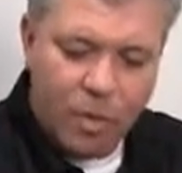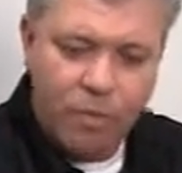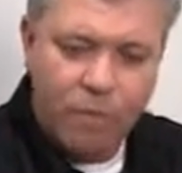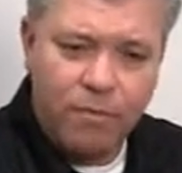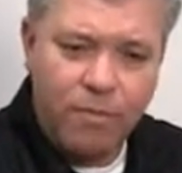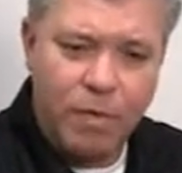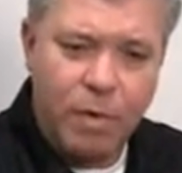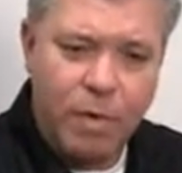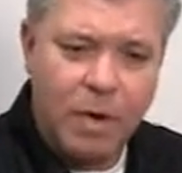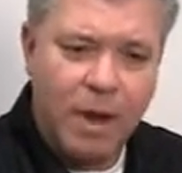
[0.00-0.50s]

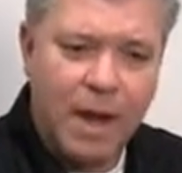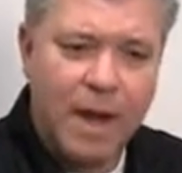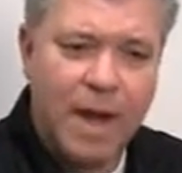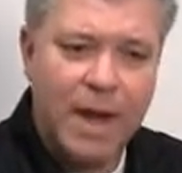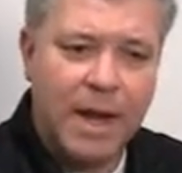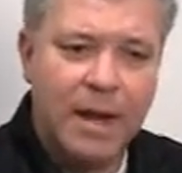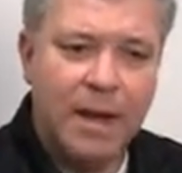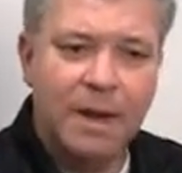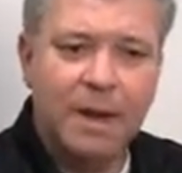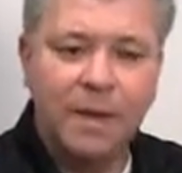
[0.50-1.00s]
For
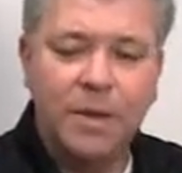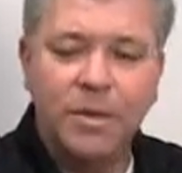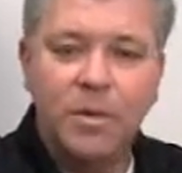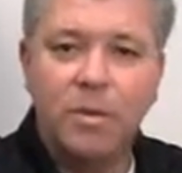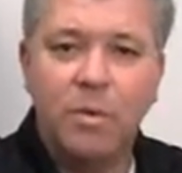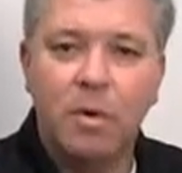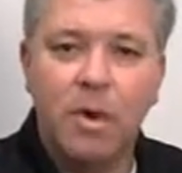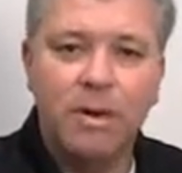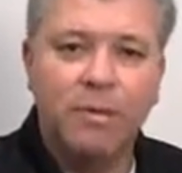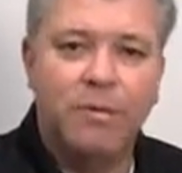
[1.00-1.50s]
a
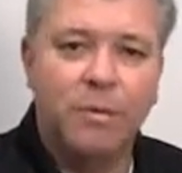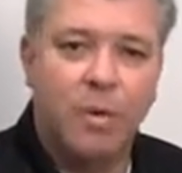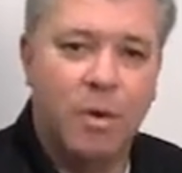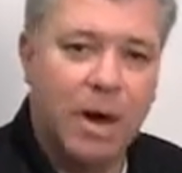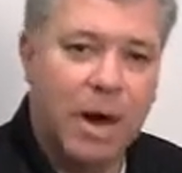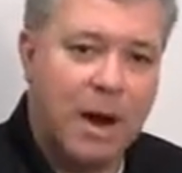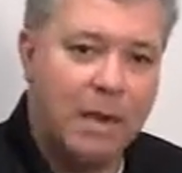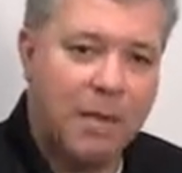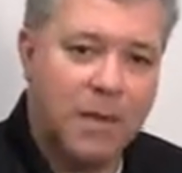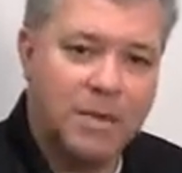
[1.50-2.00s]

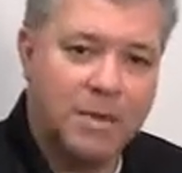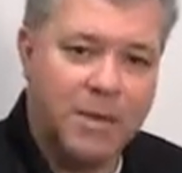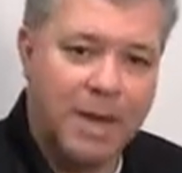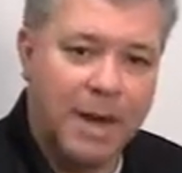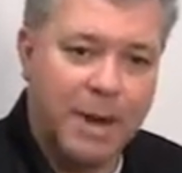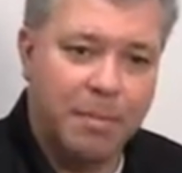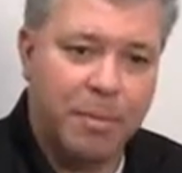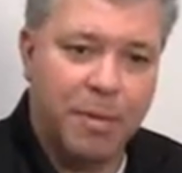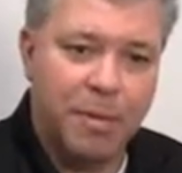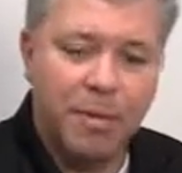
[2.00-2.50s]
24-hour
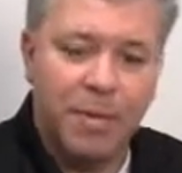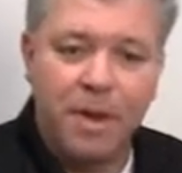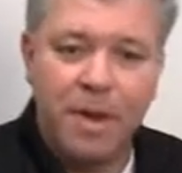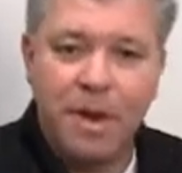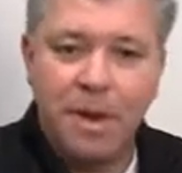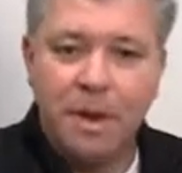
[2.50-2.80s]
sample,